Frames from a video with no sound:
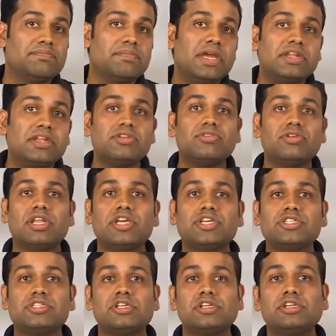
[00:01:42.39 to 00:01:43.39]
Many
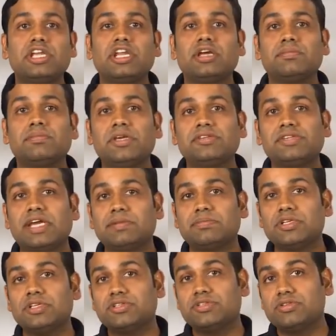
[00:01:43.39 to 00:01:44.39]
relational database
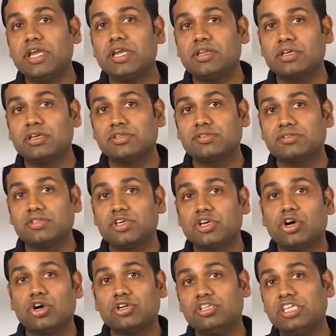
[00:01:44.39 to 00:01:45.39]
administrators,
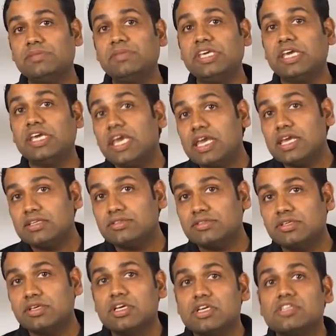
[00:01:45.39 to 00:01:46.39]
or
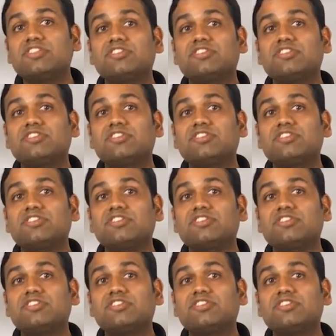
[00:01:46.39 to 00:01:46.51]
DBAs,